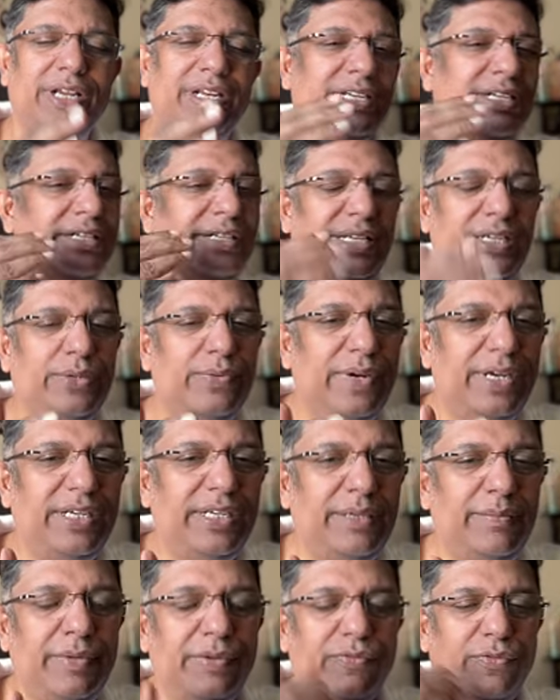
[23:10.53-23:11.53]
And in
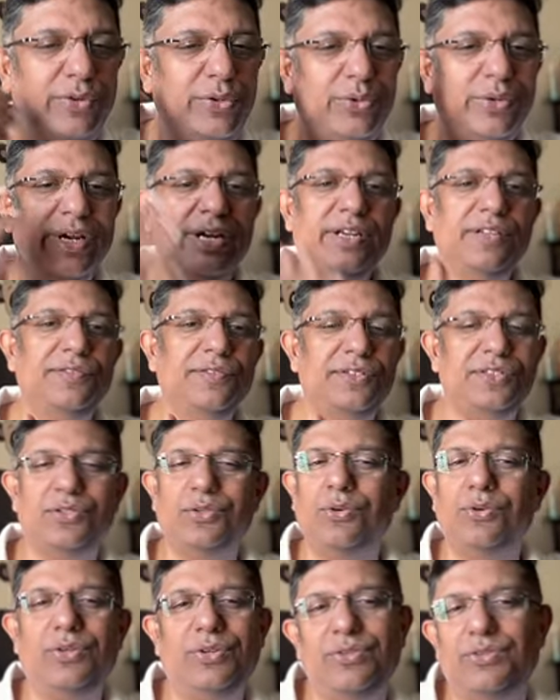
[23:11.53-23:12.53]
T20, before you get in the
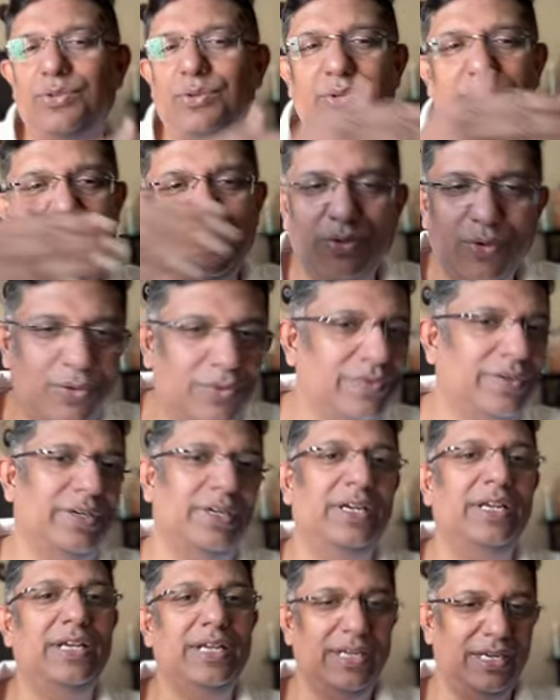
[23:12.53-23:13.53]
zone, your zone is over.
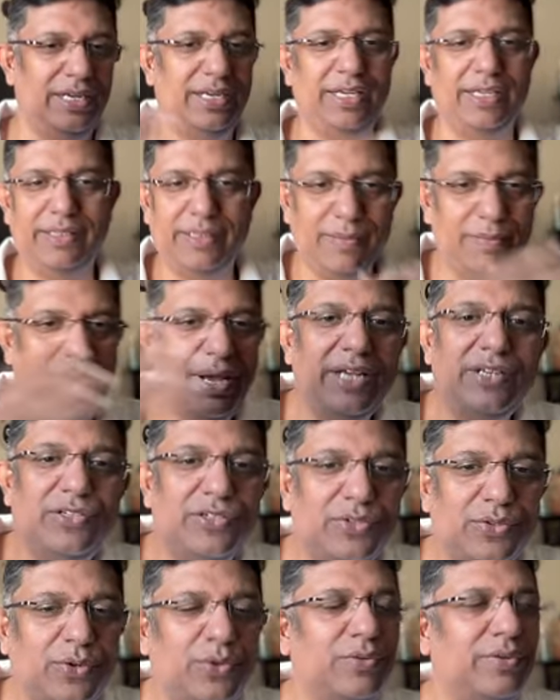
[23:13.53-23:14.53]
Like the match
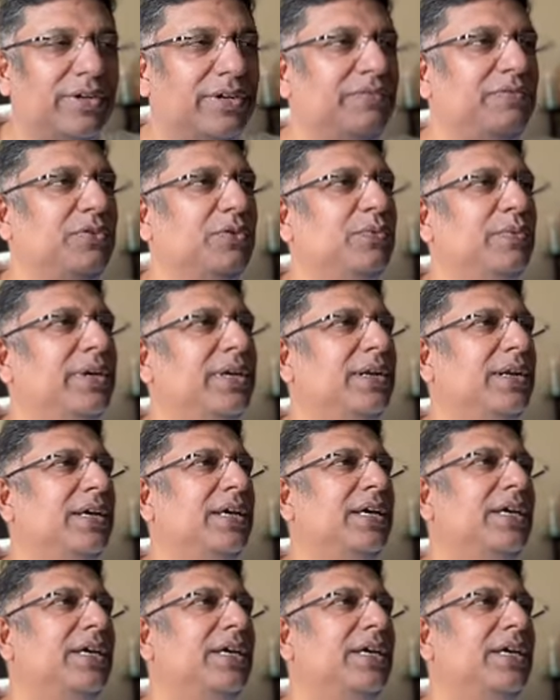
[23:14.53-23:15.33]
is over, if you will.